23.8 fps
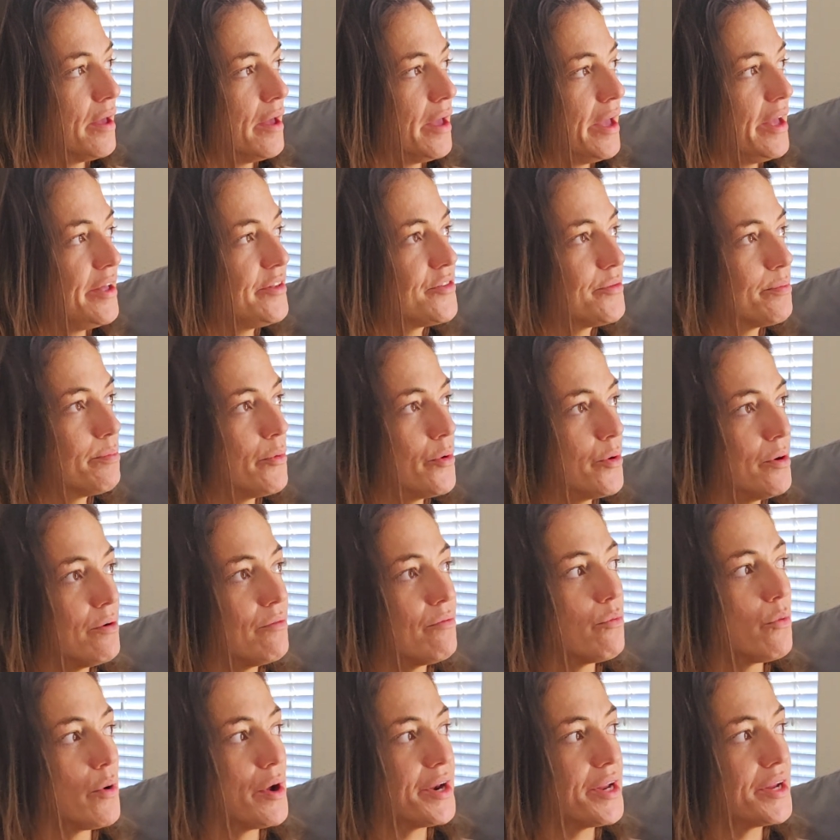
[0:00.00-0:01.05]

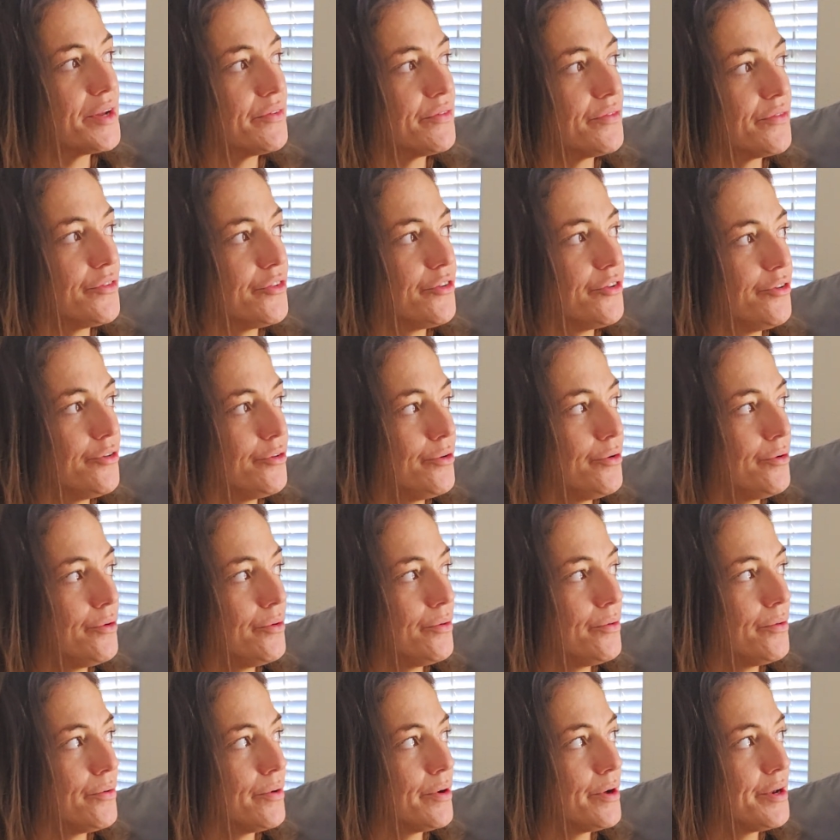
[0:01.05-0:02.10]
of wanting
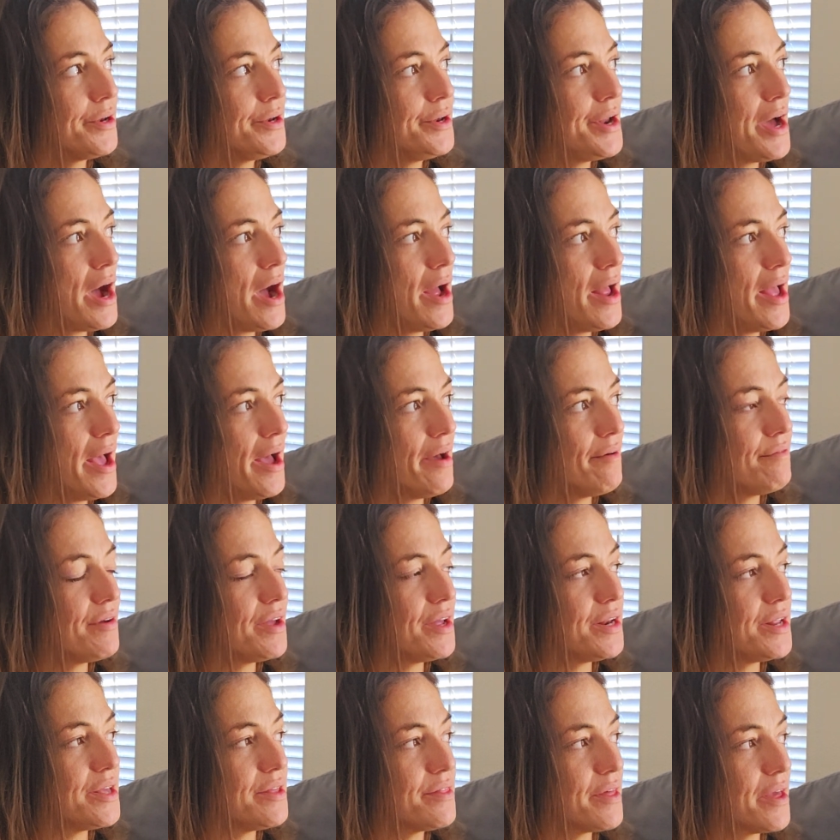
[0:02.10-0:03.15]
to not have
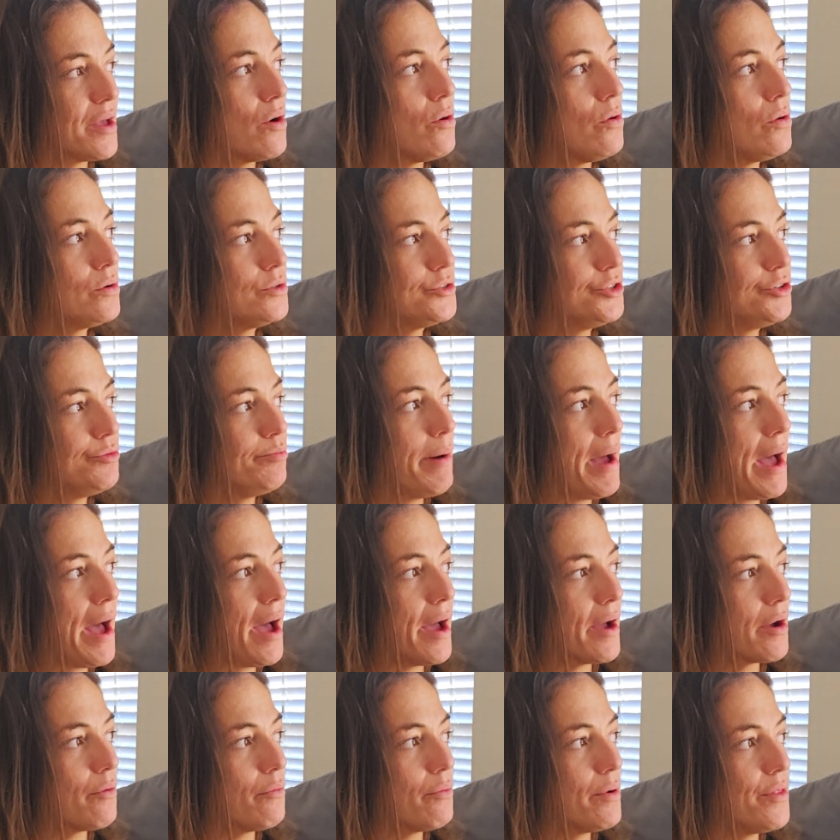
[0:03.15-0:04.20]
anything hold you
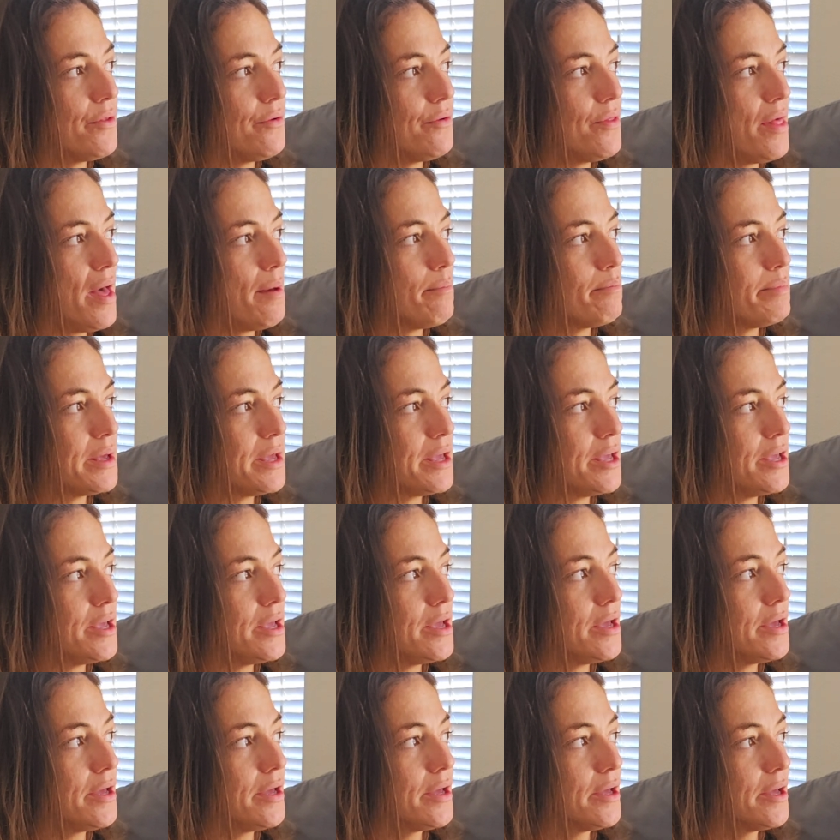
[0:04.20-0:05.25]
back, whether that
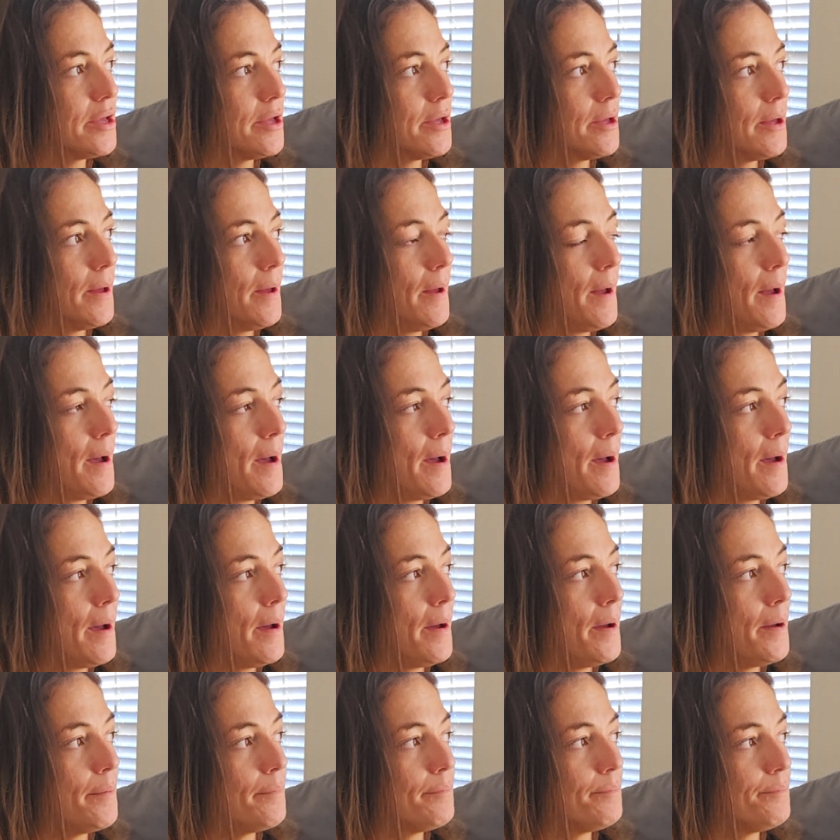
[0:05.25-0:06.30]
be
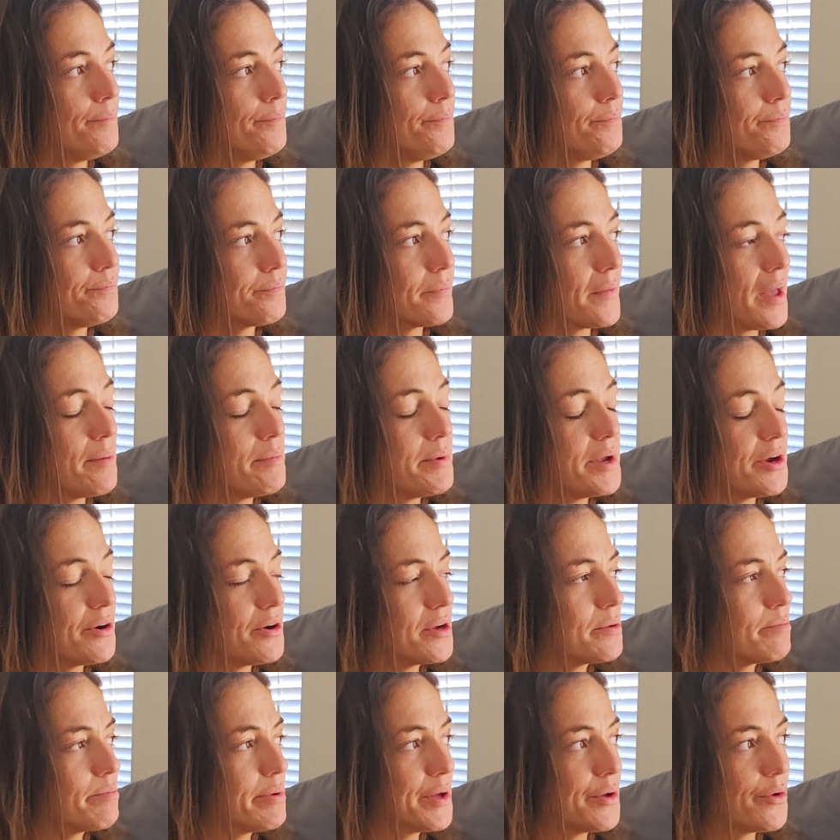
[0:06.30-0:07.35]
I'm
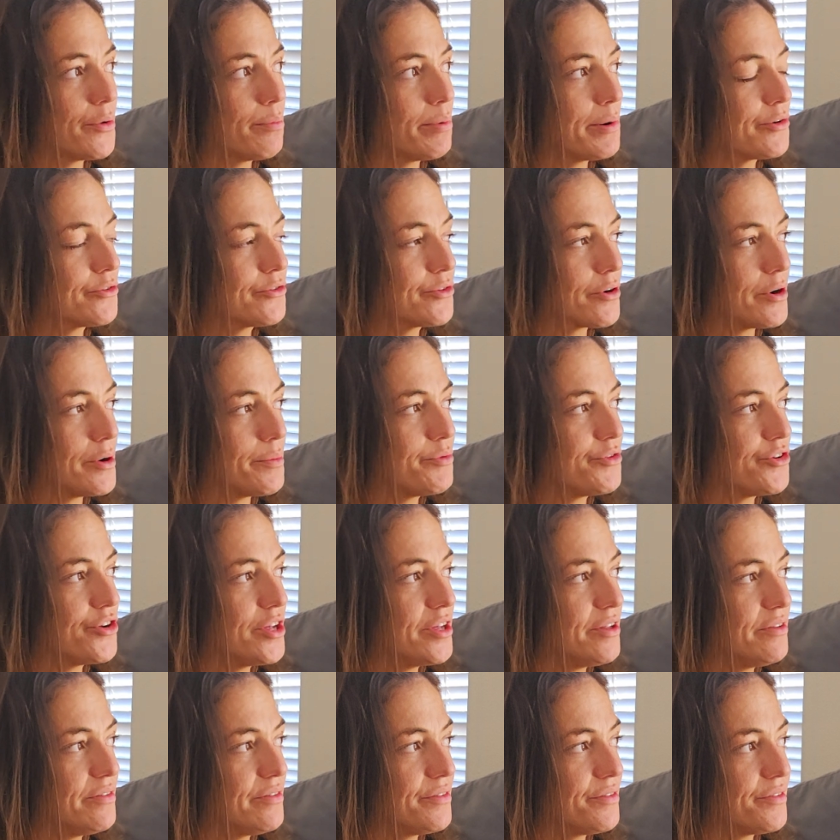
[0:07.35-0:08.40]
hearing pill
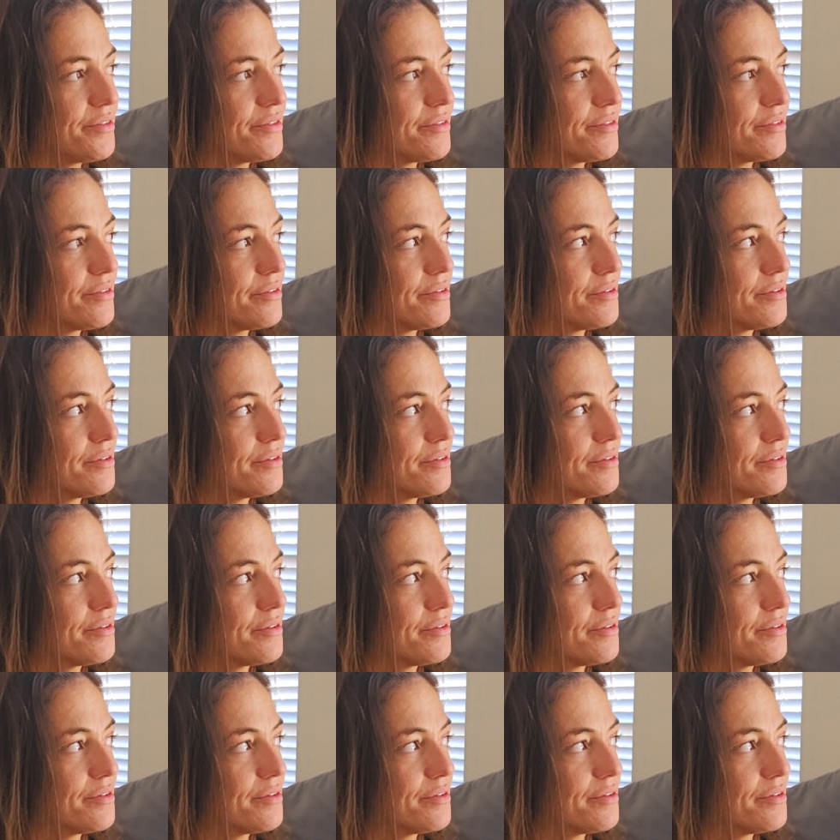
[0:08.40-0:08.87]
prescriptions,